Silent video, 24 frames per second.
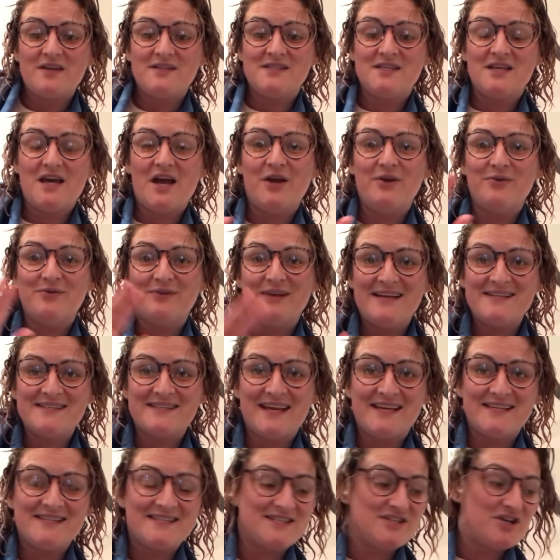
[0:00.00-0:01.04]
So let's
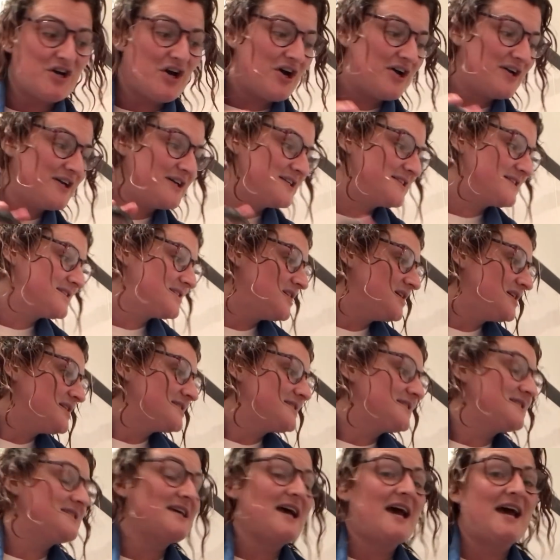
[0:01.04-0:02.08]
get started.
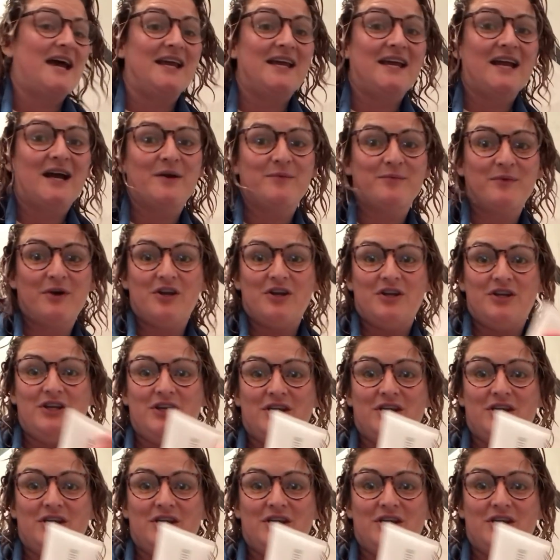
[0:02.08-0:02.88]
Today I'm going to